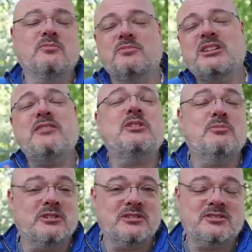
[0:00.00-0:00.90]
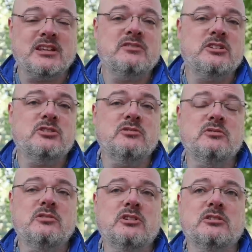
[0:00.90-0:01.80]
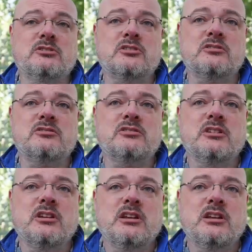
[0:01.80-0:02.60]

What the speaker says: safety 1 and safety 2 cultures,